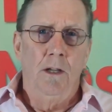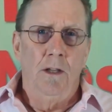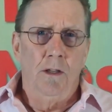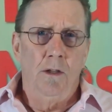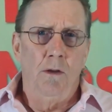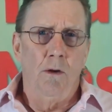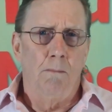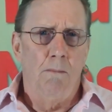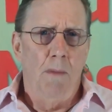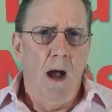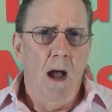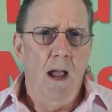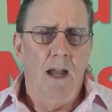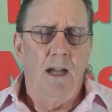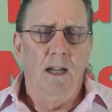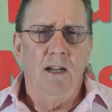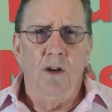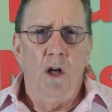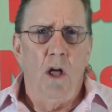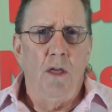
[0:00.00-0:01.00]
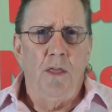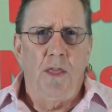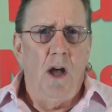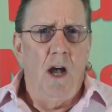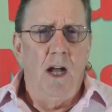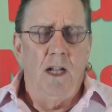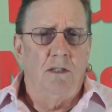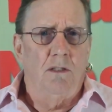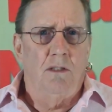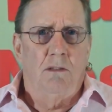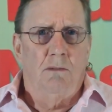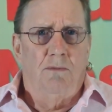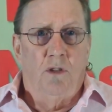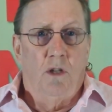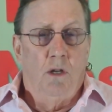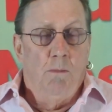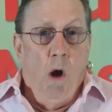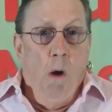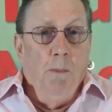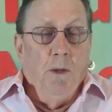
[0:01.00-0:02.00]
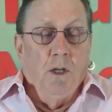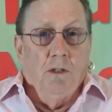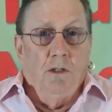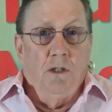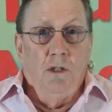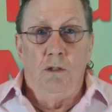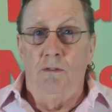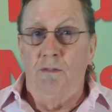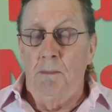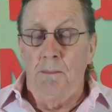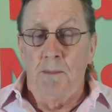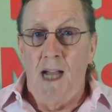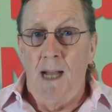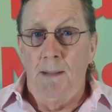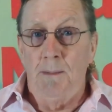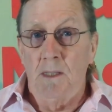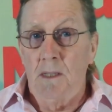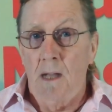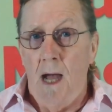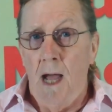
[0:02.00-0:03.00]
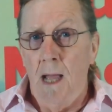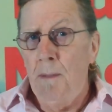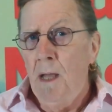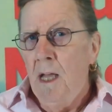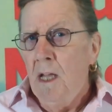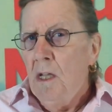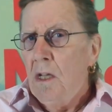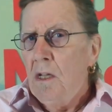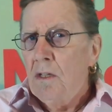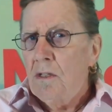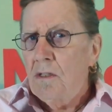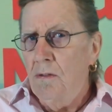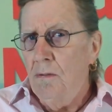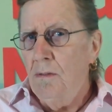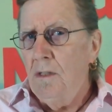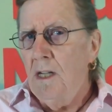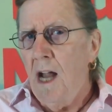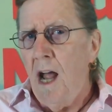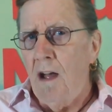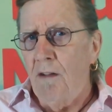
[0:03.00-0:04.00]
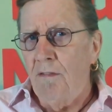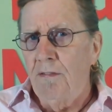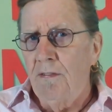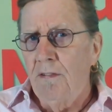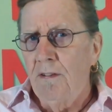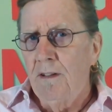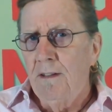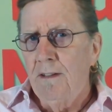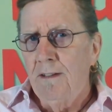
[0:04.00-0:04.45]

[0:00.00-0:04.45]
your mind of all thoughts for a moment or two from time to time, soon enough,